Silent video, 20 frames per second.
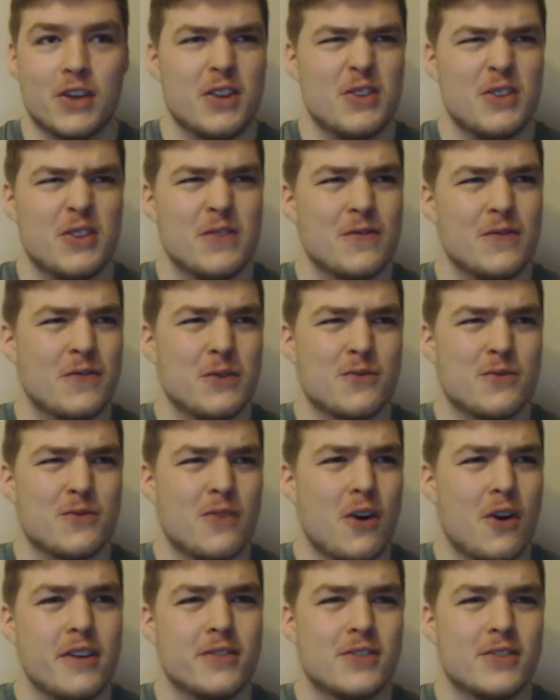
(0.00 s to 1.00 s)
It didn't feel
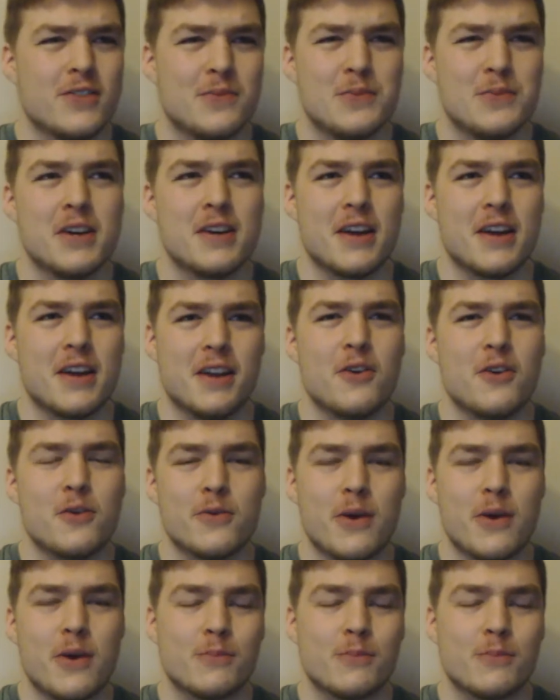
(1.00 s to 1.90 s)
right to me, and I know